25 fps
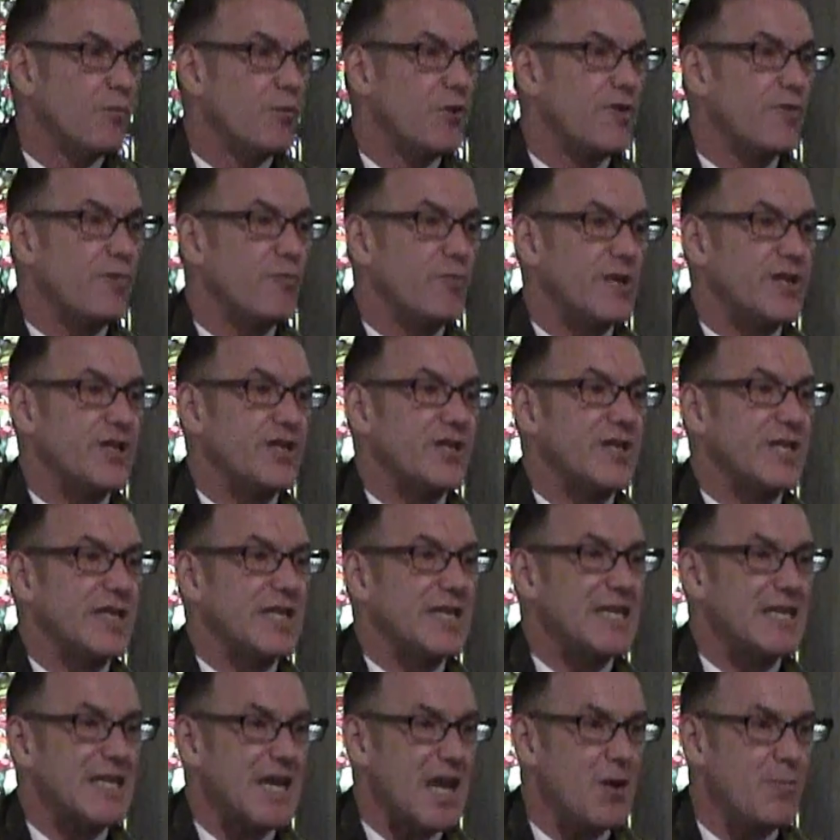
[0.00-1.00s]
with which
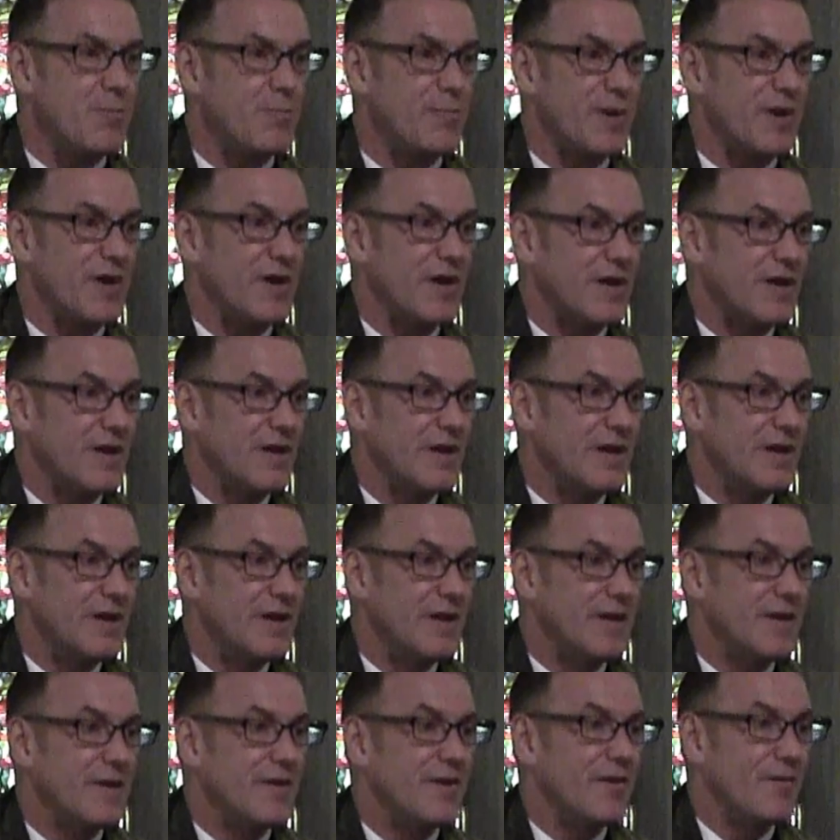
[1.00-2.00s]
to temper
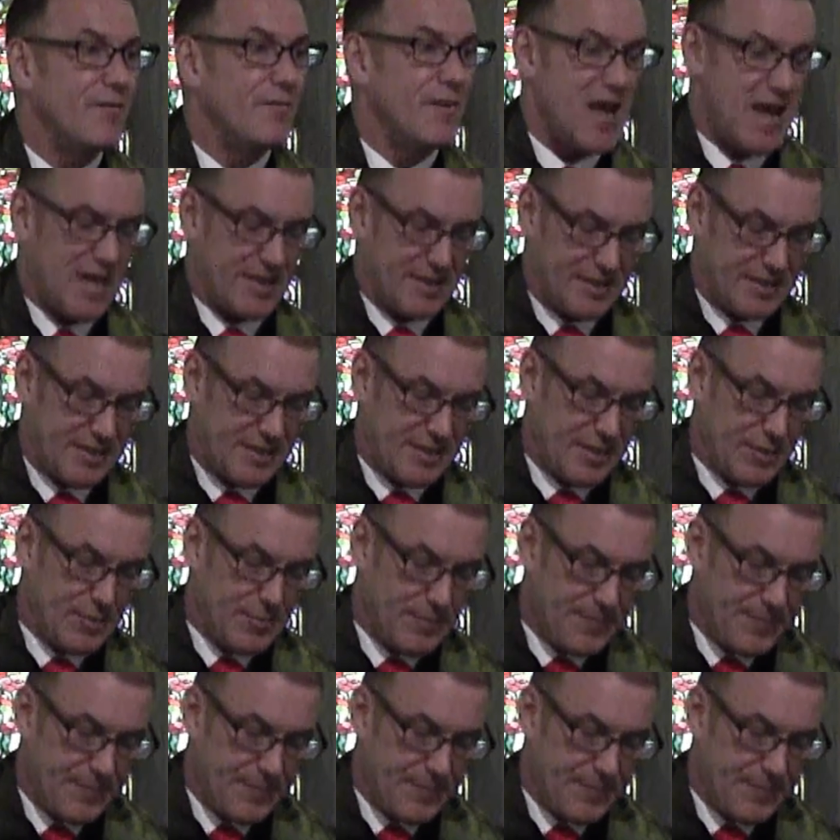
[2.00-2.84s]
the rest.